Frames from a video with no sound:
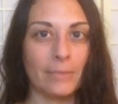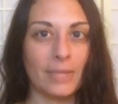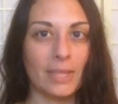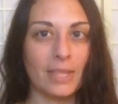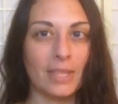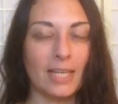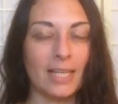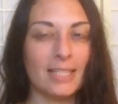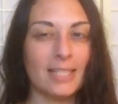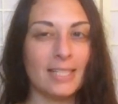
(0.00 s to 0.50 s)

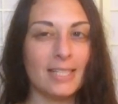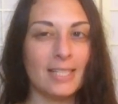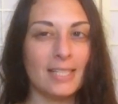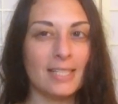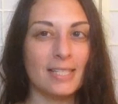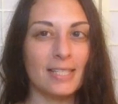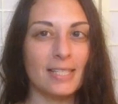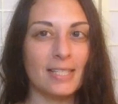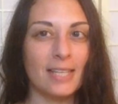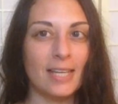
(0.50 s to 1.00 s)
And that's
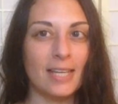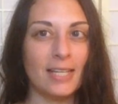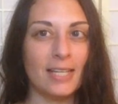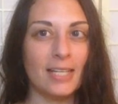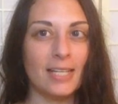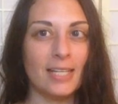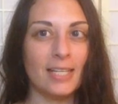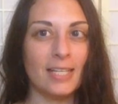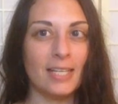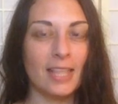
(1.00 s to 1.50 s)
not
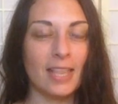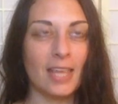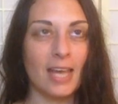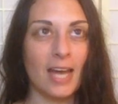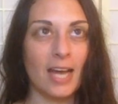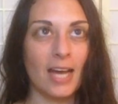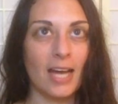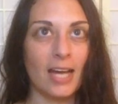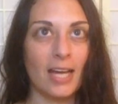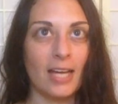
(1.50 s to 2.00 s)
saying
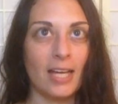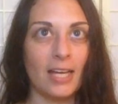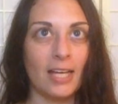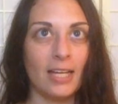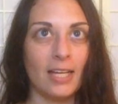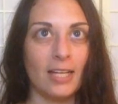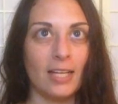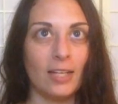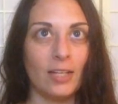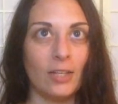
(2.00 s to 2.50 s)
that